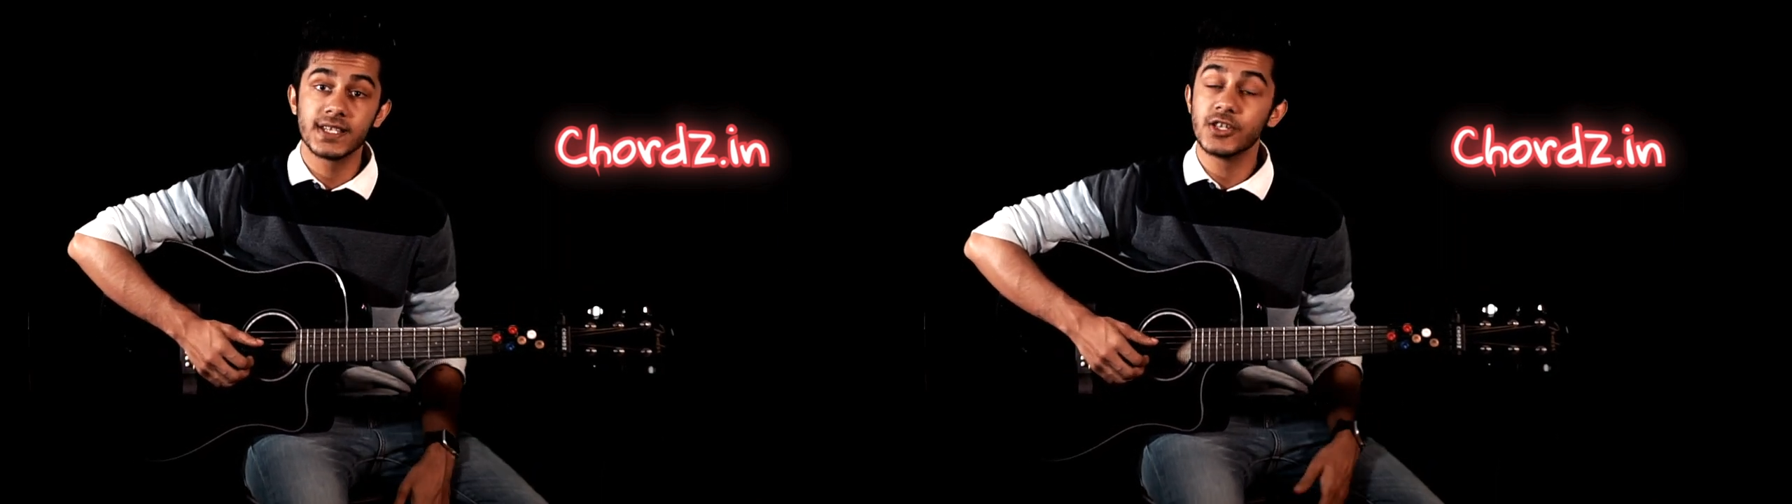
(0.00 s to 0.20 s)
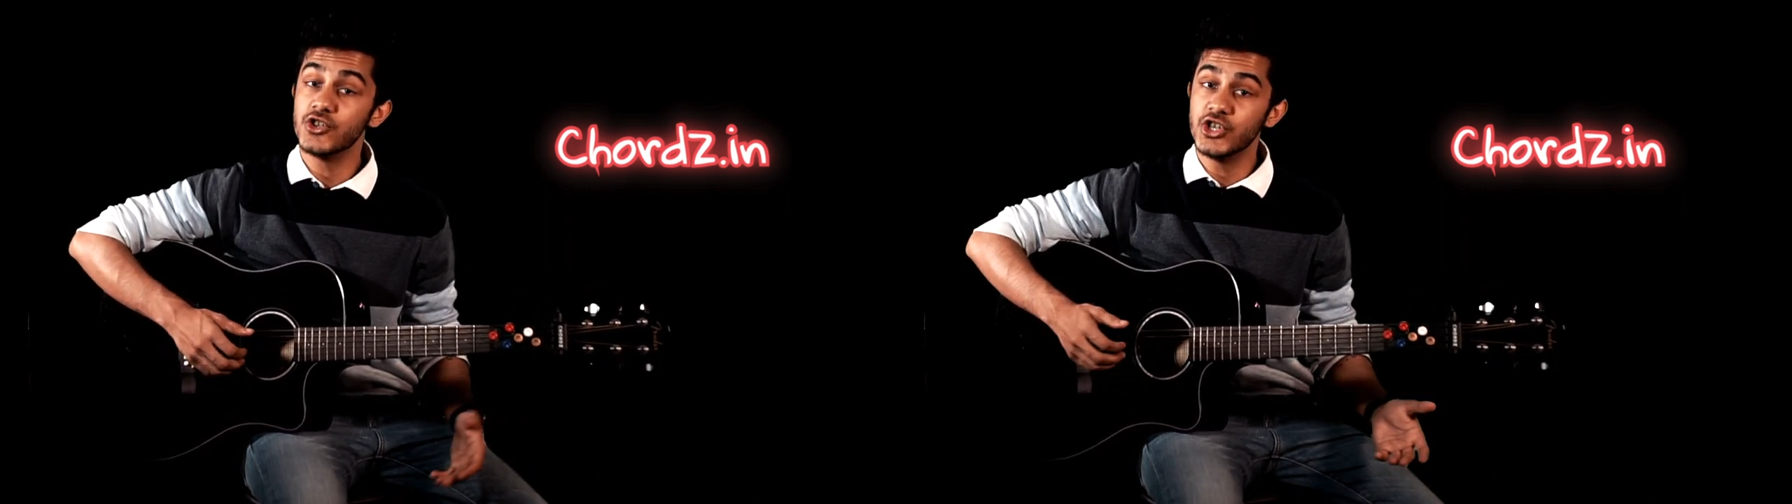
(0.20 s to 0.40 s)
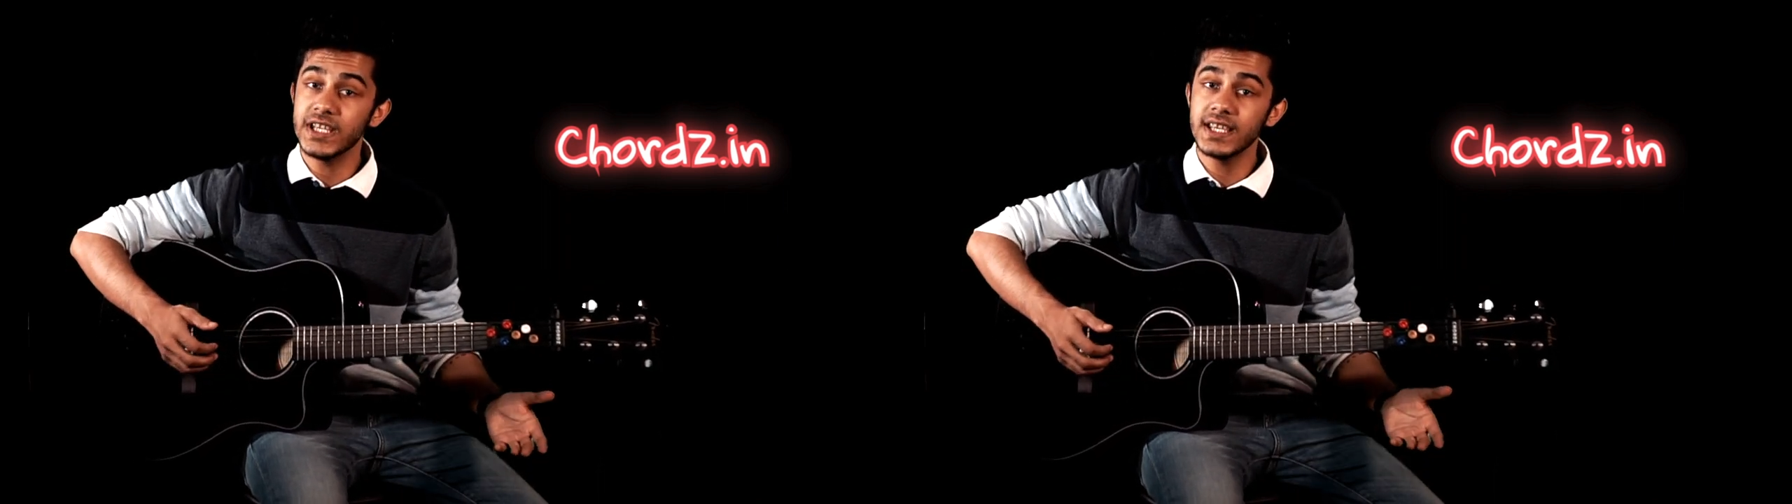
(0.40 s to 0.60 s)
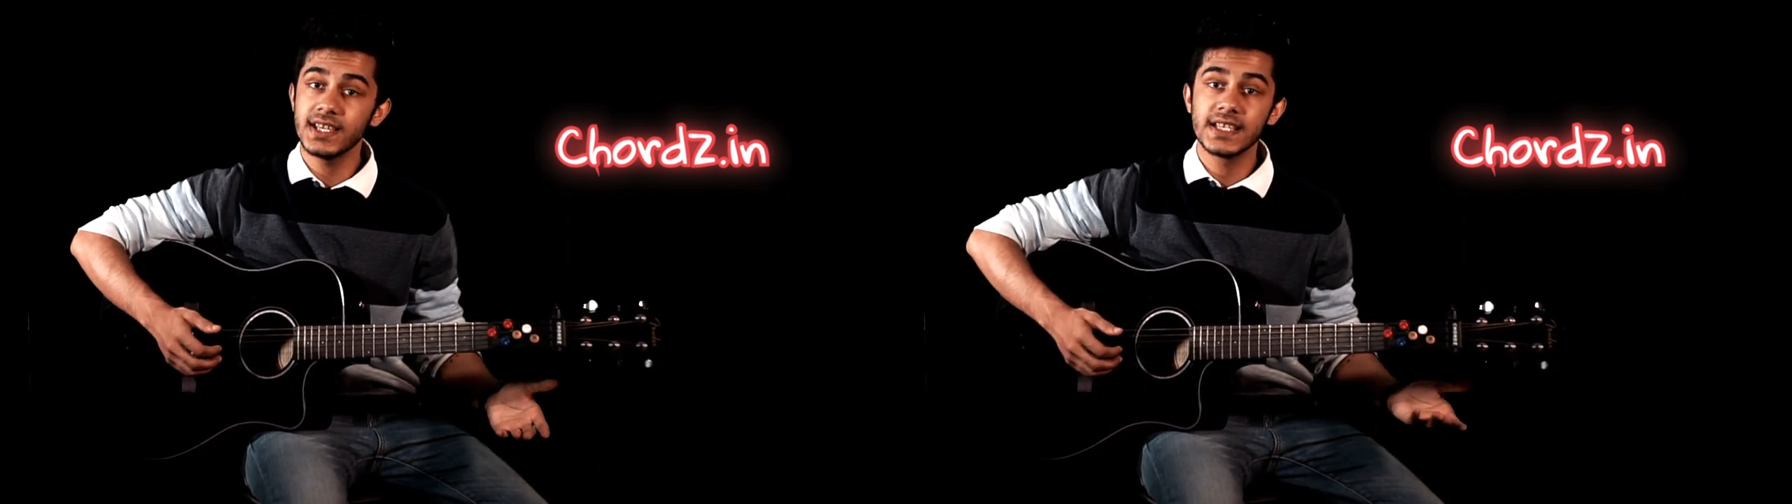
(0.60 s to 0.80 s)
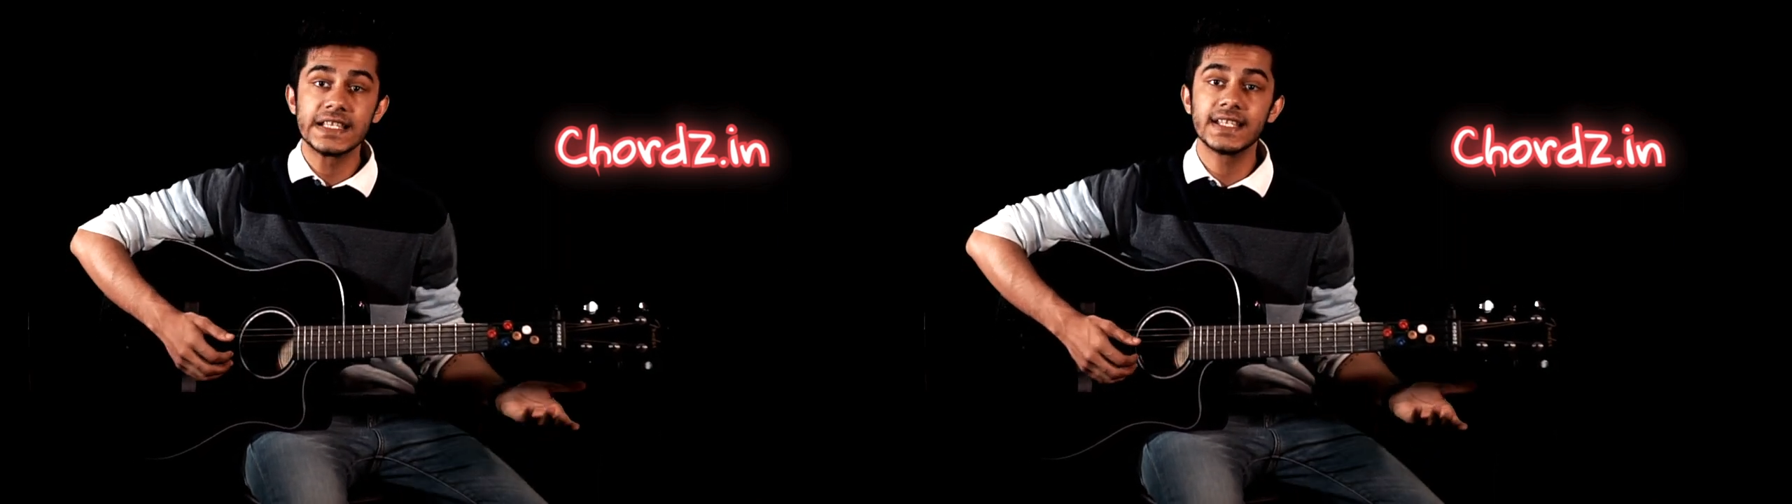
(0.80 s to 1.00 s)
G,
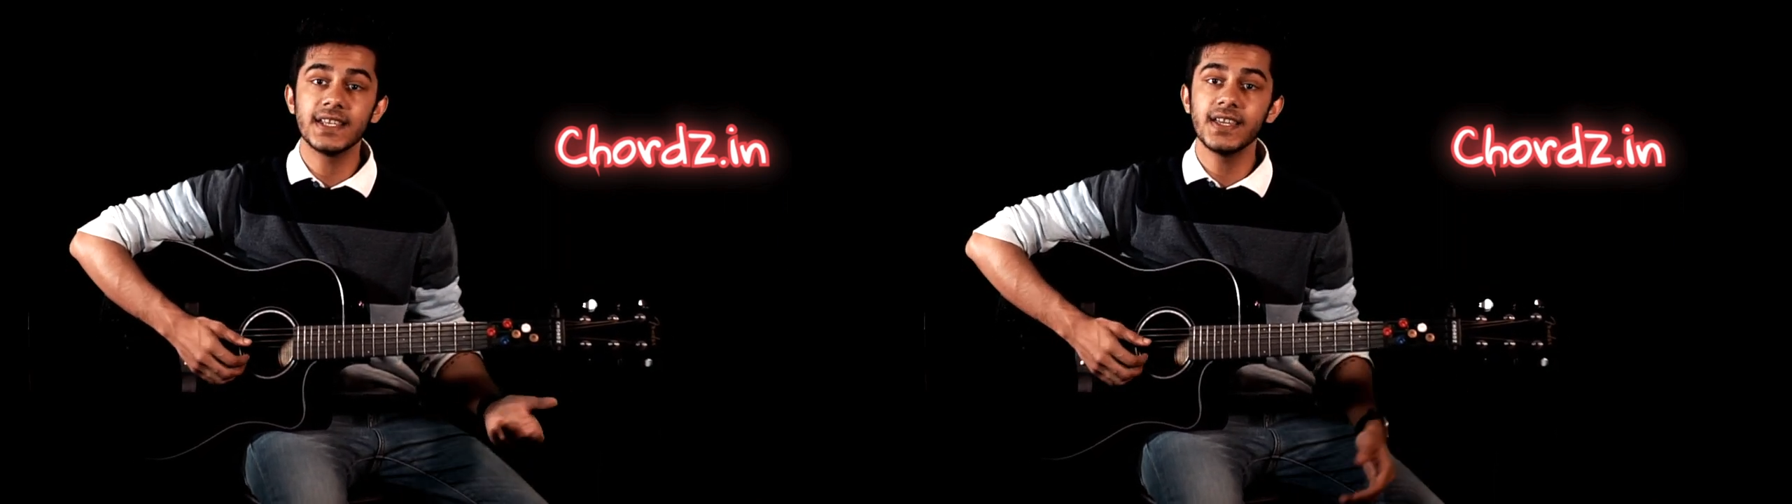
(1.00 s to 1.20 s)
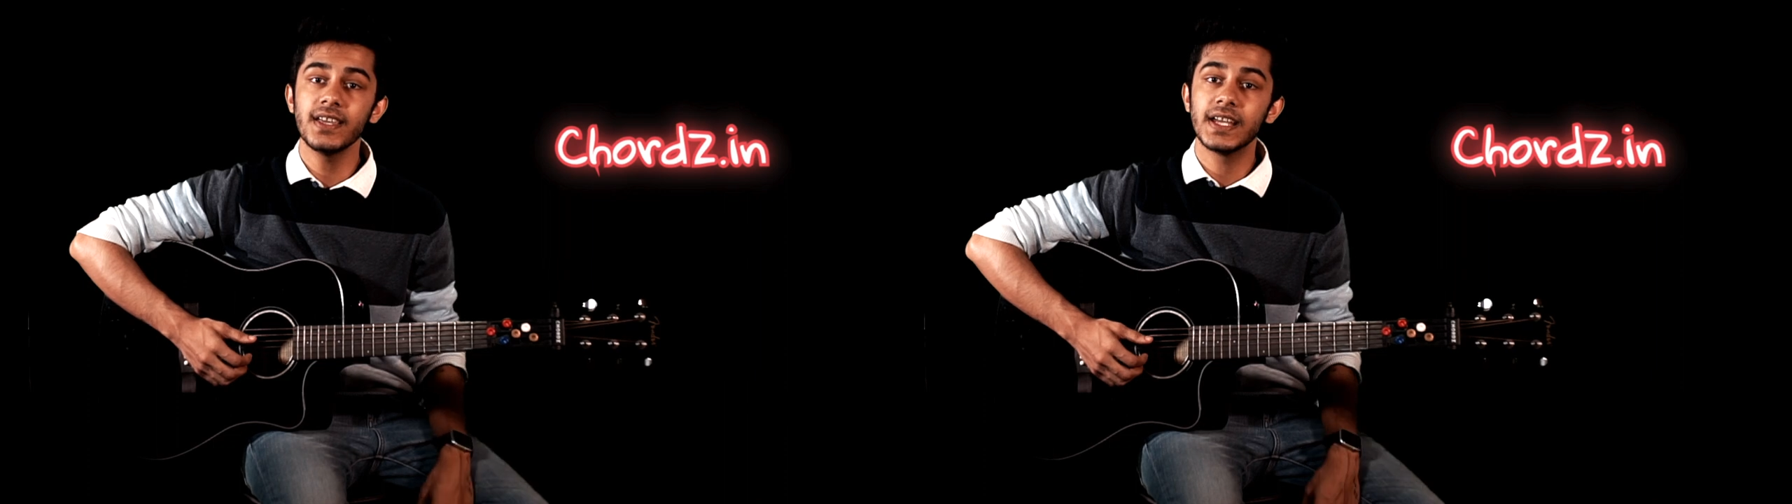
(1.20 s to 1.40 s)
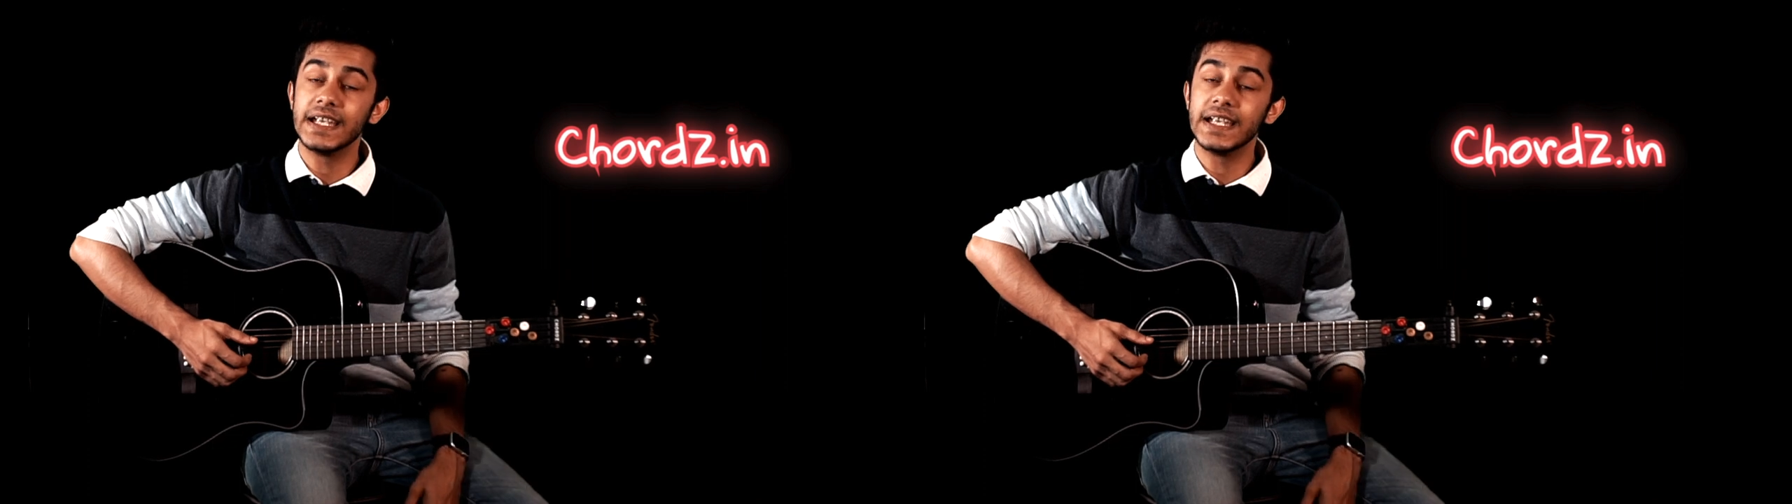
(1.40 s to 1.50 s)
C,